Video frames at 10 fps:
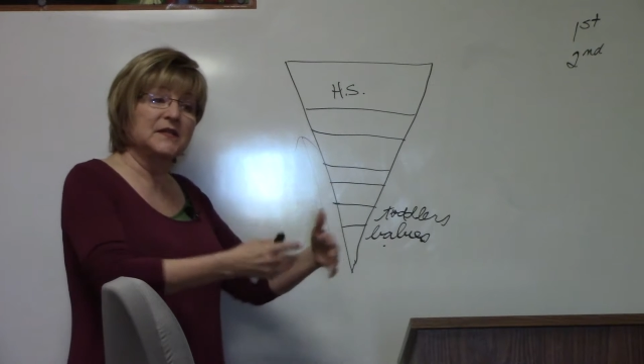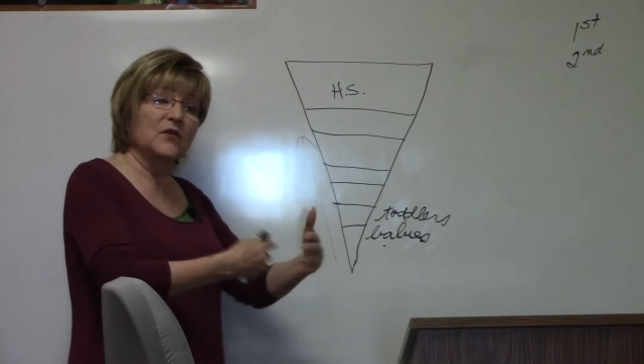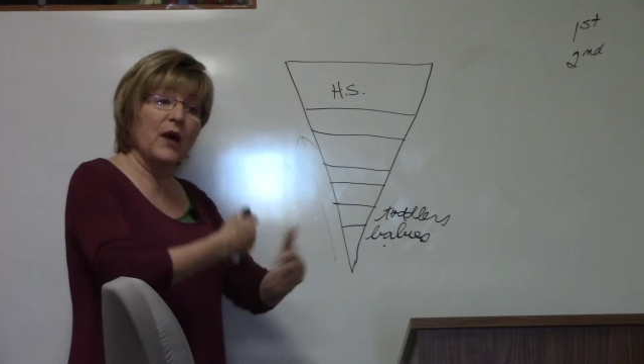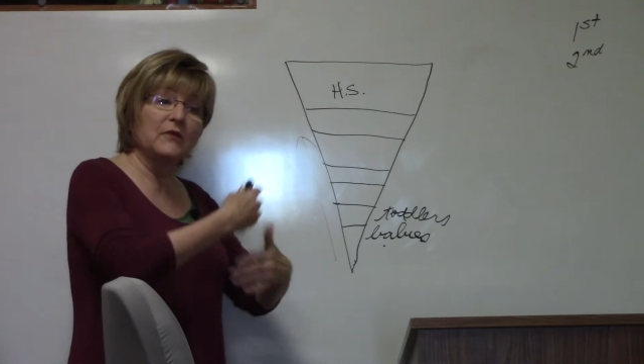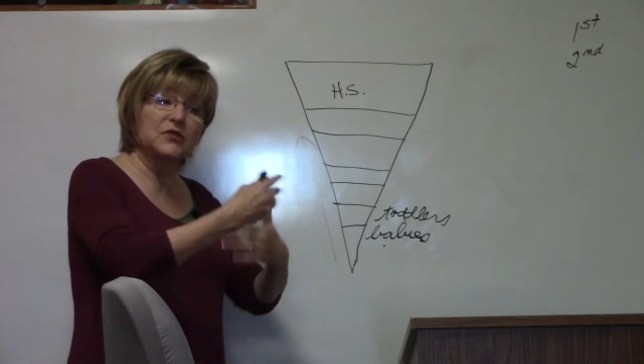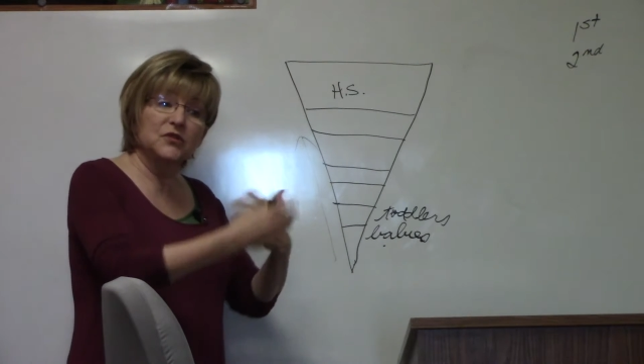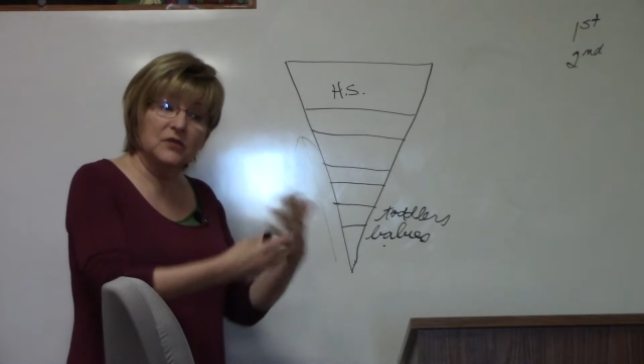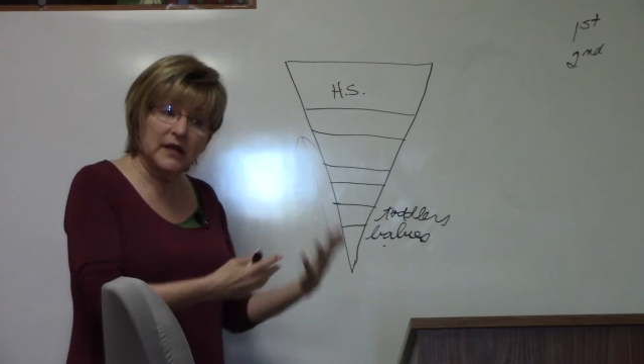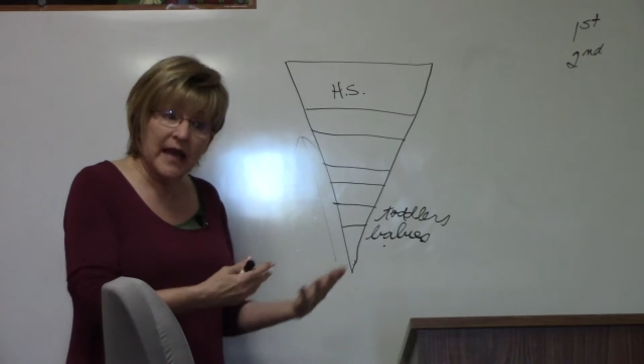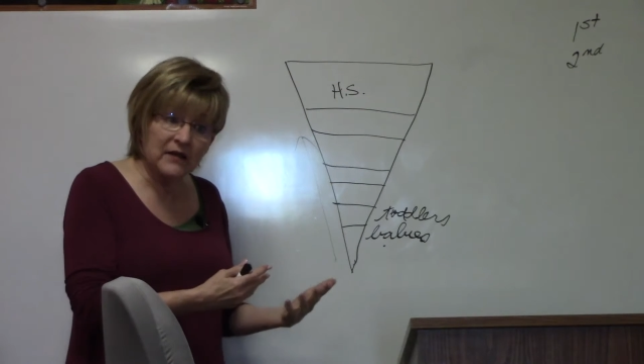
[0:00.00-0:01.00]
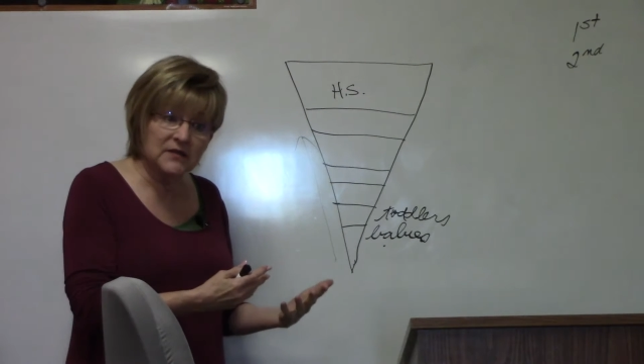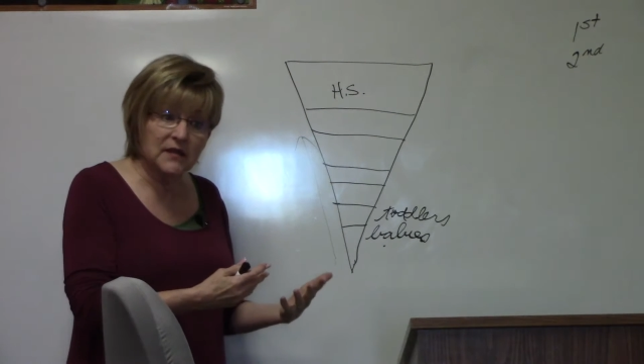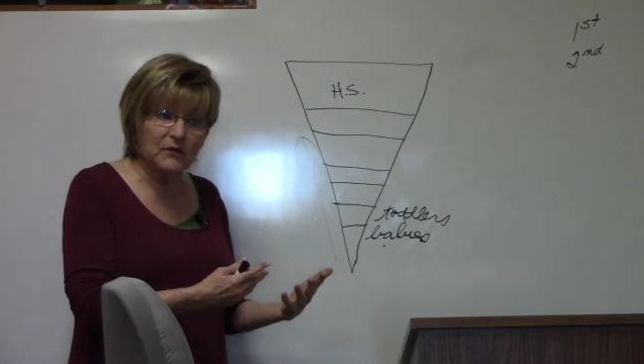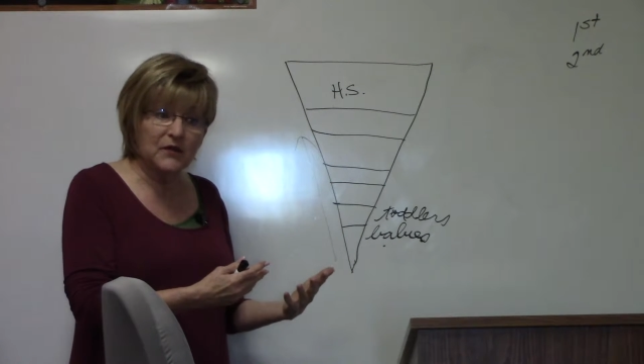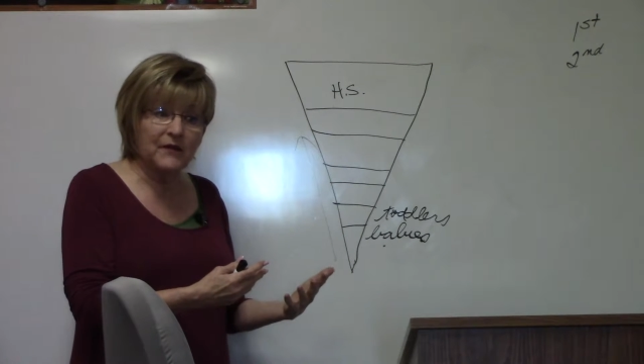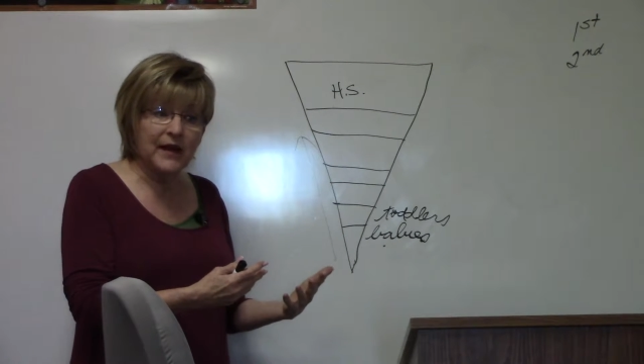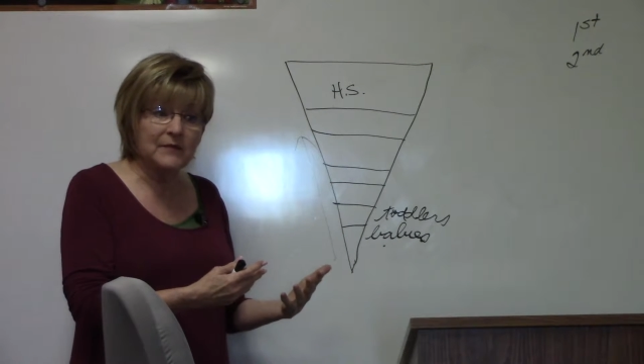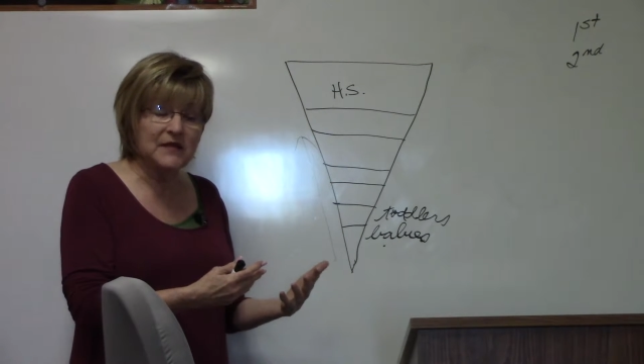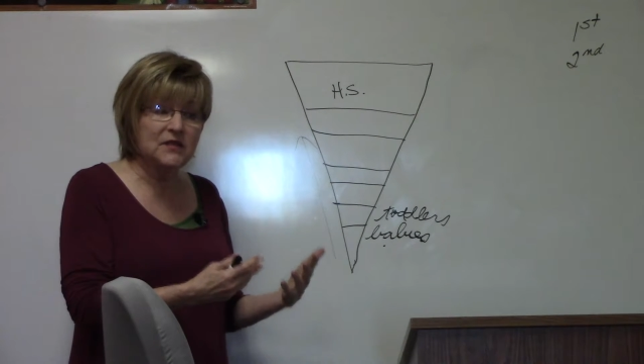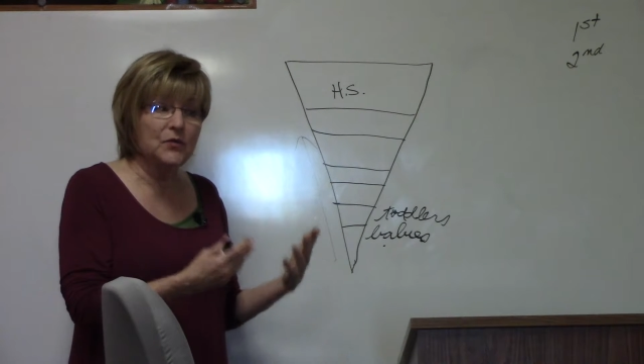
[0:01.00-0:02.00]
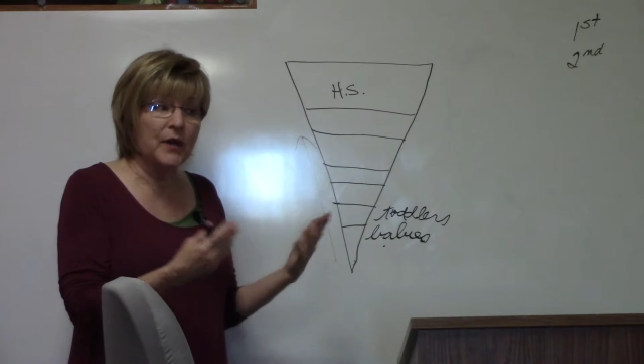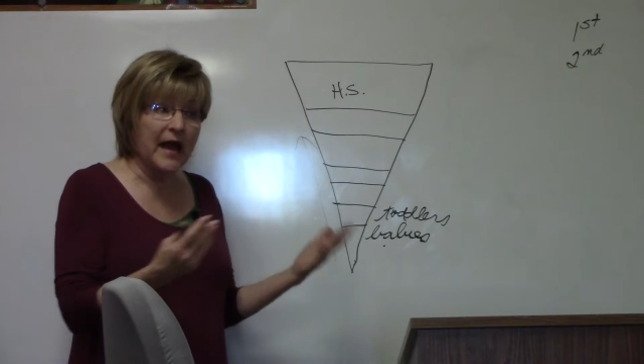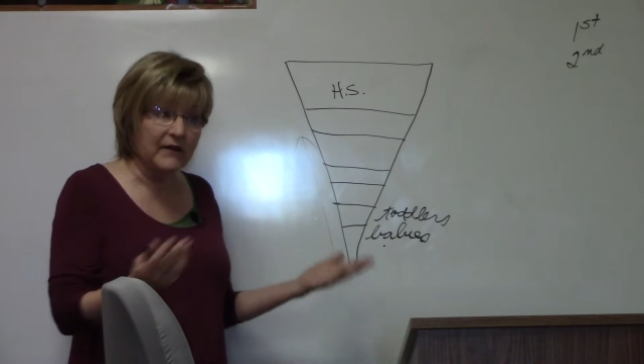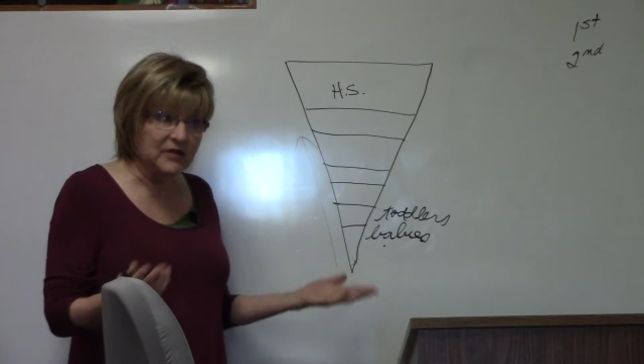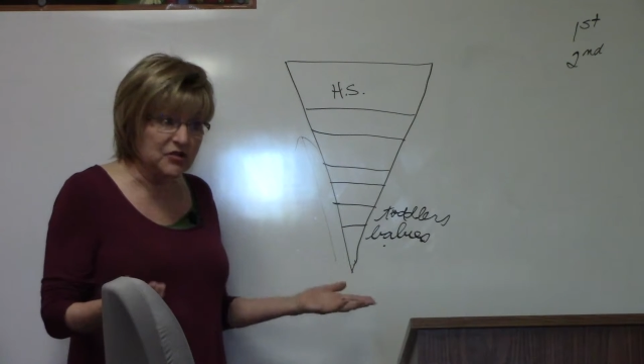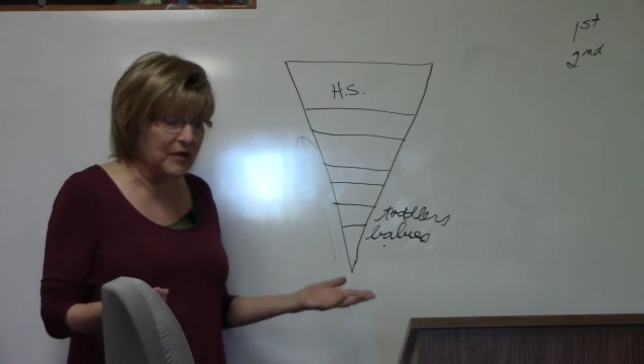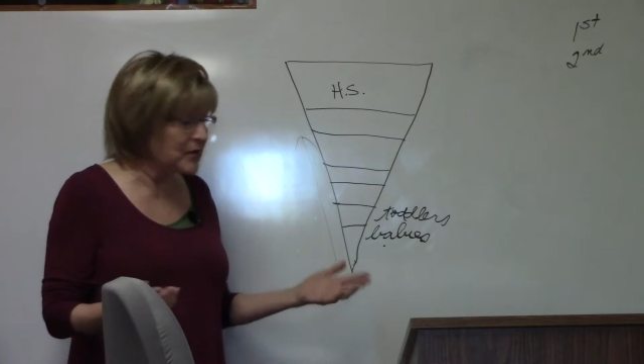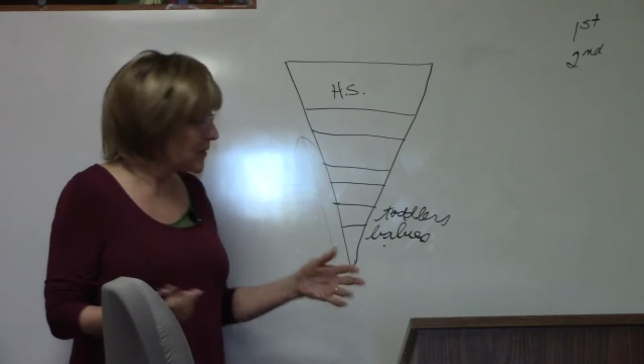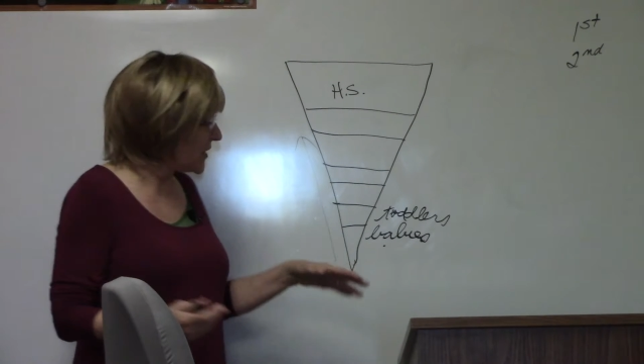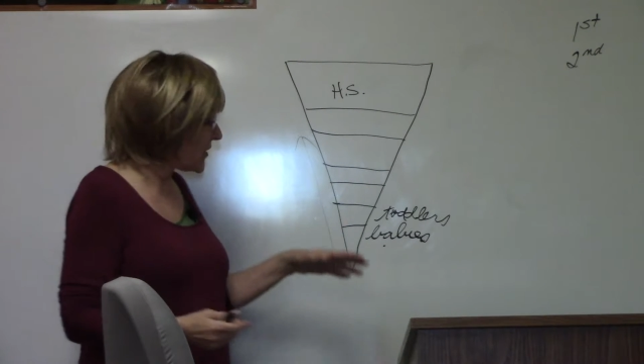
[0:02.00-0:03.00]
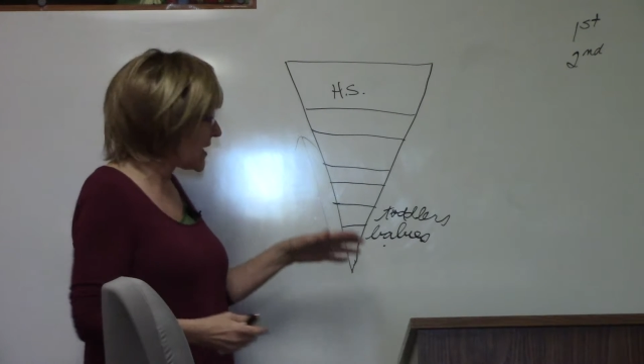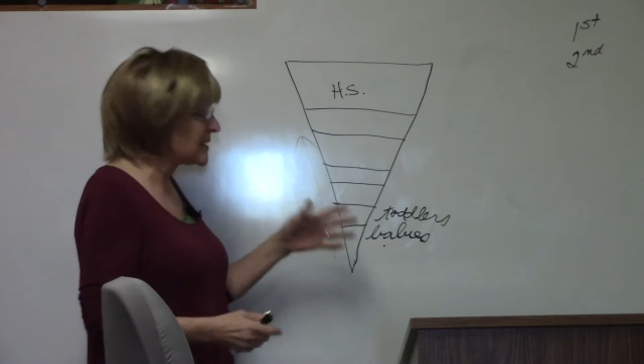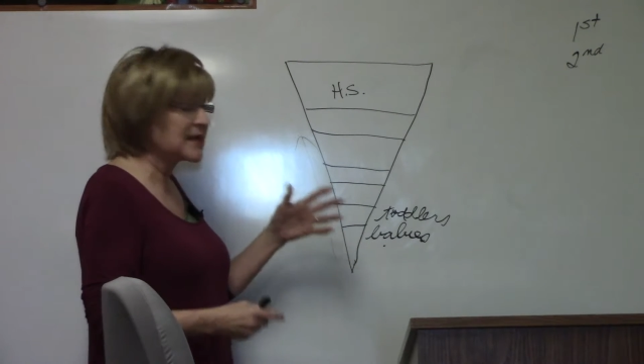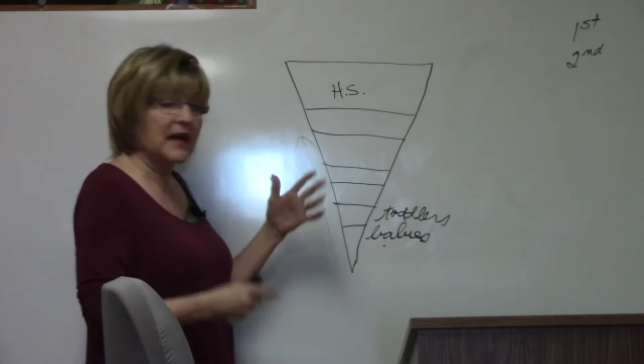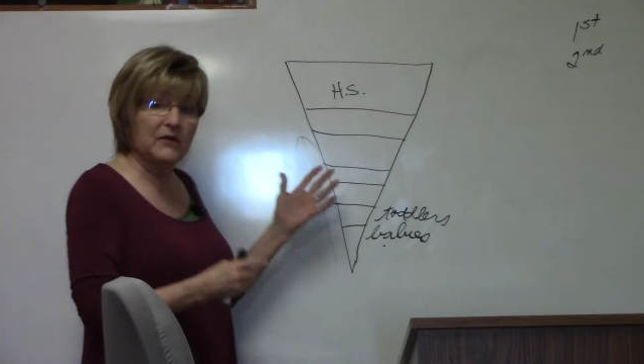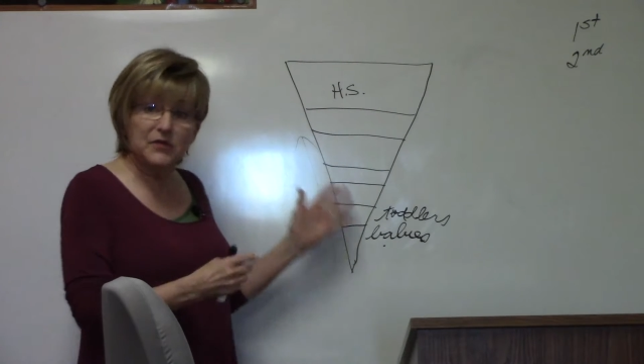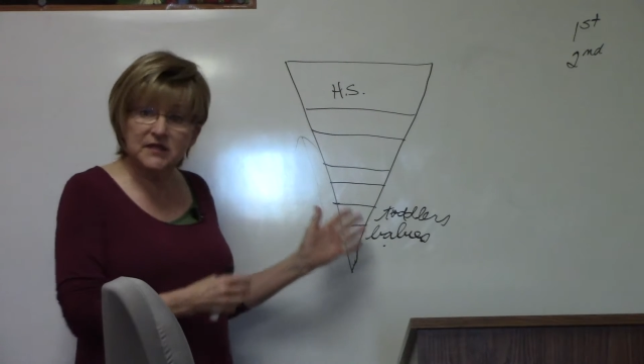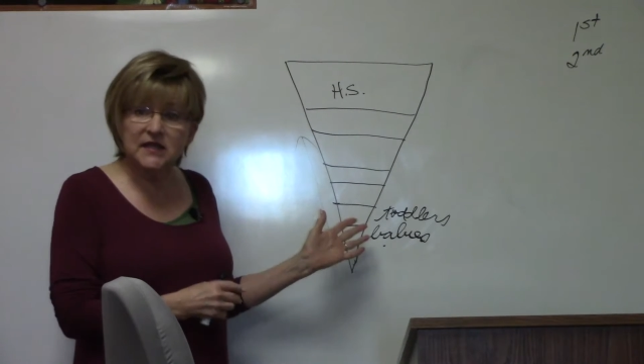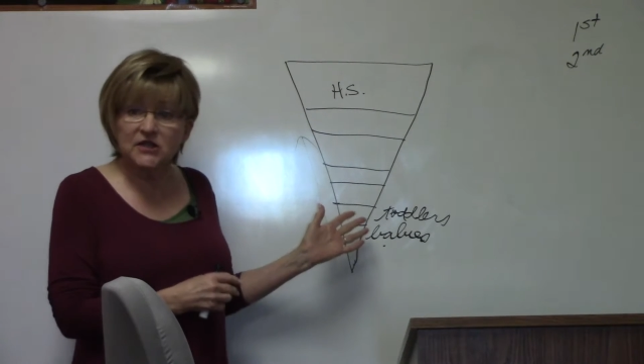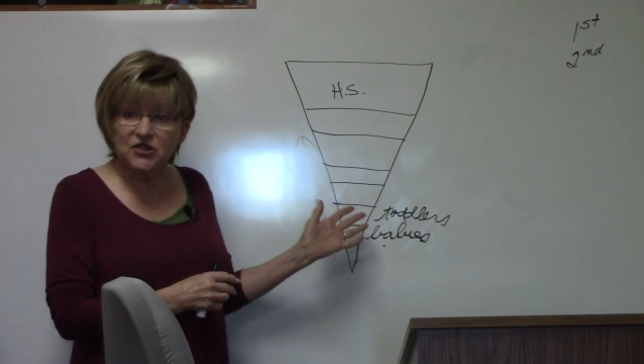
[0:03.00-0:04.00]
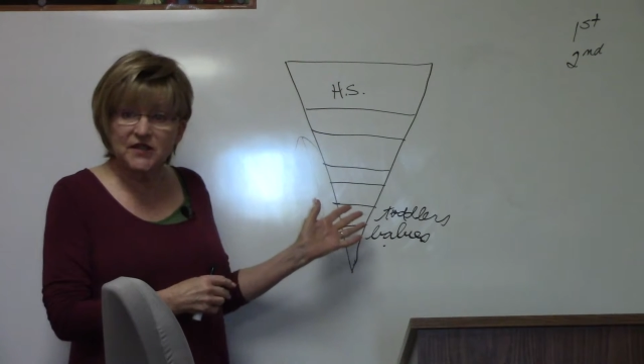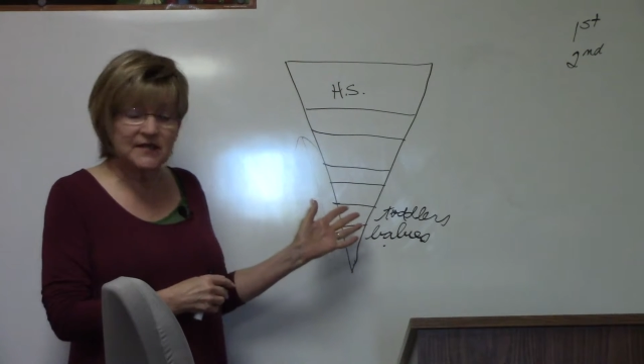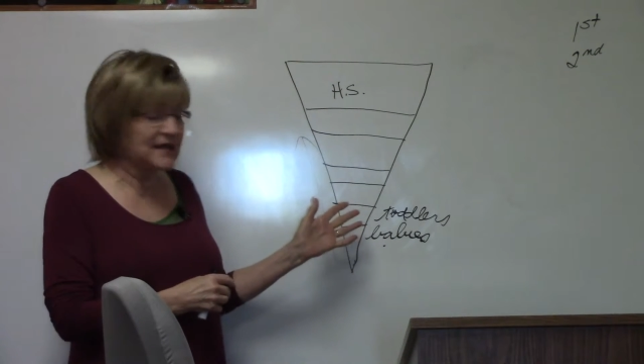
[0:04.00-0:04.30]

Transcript: so I would do counseling with families who were having trouble with their kids, and I would teach these